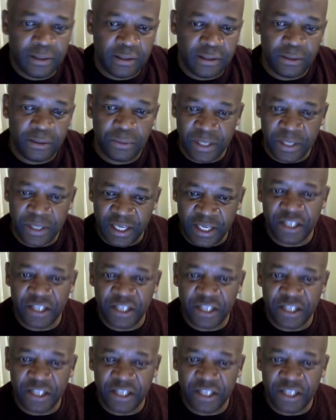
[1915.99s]
we can
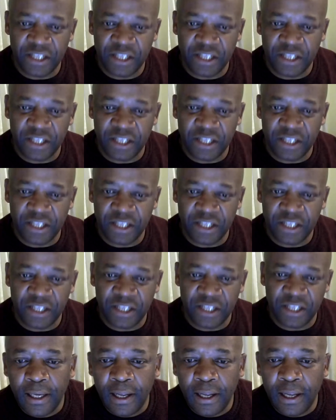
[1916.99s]
share. And
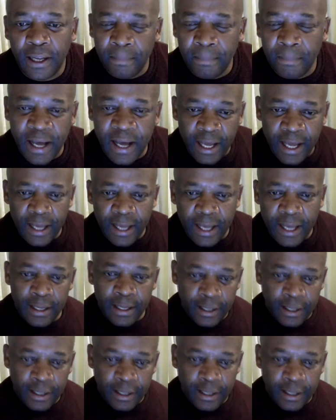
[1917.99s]
then my